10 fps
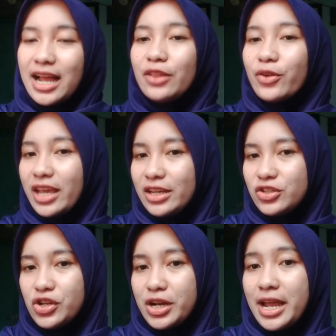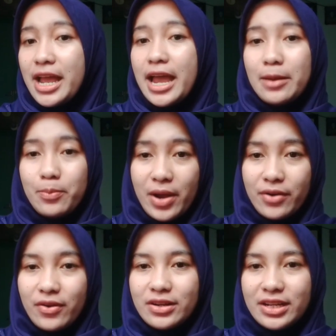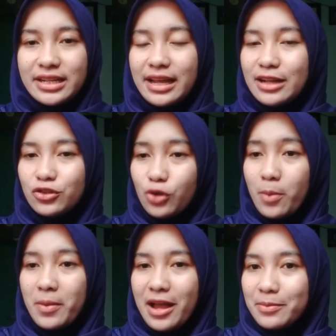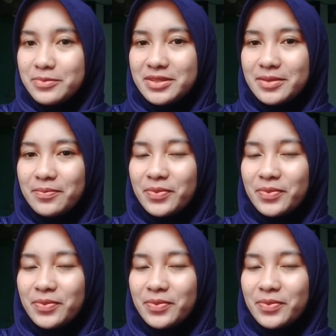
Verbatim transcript: allocation, and periodic top ups.